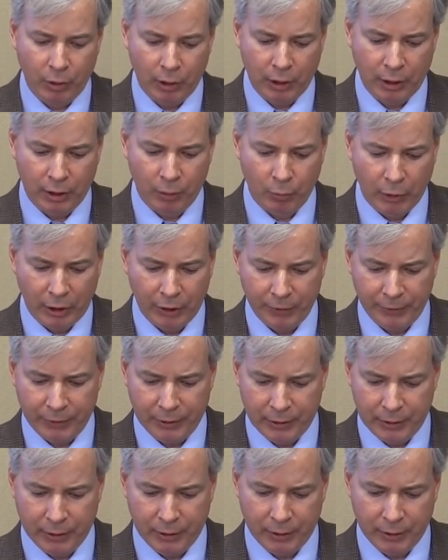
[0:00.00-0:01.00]
wealth
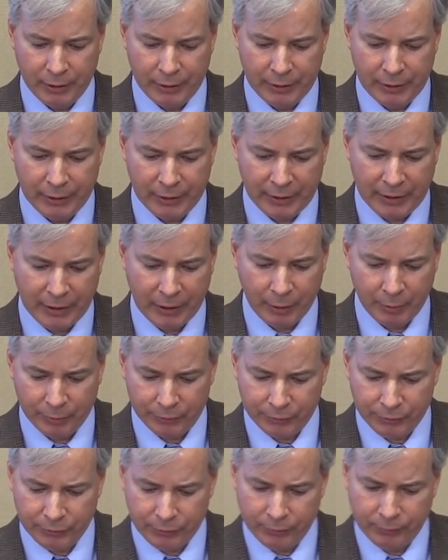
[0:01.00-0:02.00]
in
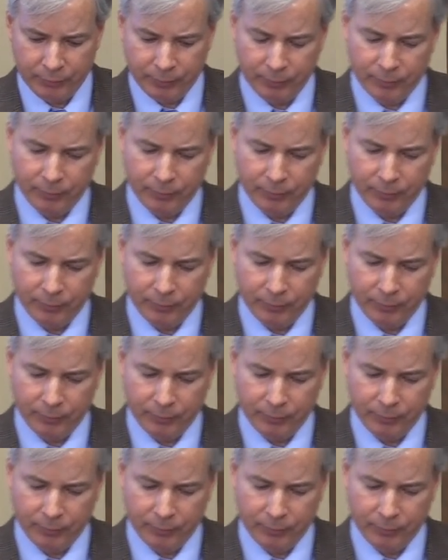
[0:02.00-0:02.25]
accounts.